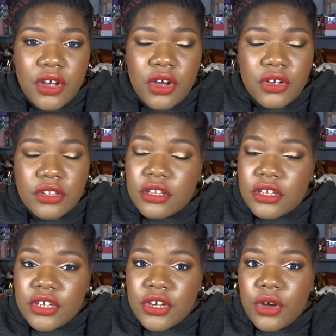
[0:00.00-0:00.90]
on
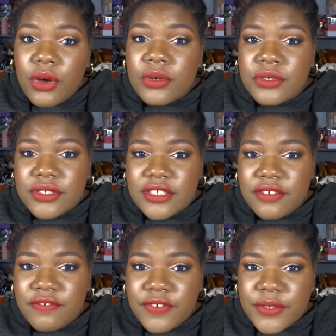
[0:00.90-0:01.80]
August
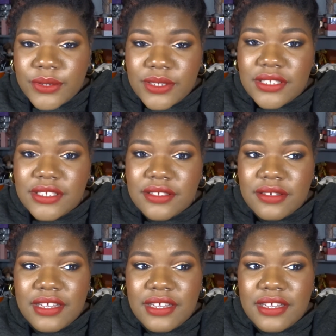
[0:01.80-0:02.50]
1st.